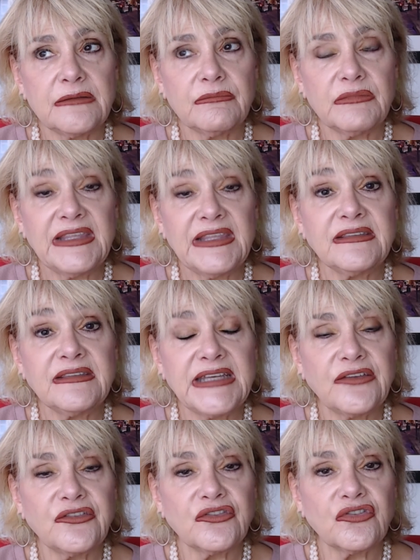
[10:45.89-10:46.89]
listing
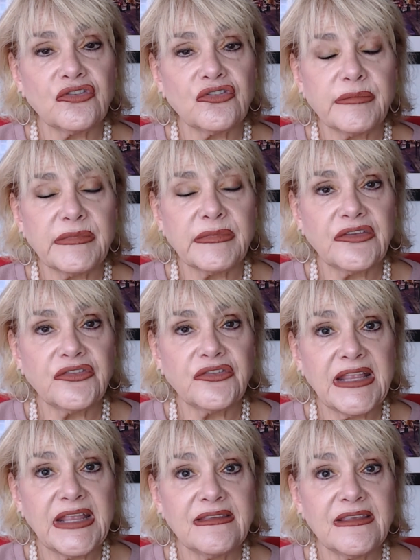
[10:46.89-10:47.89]
agent called me
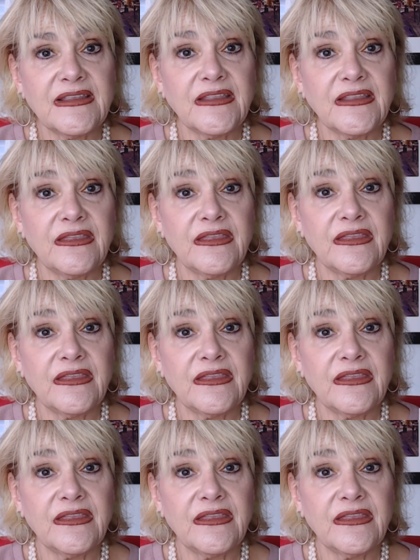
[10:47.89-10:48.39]
yesterday and said that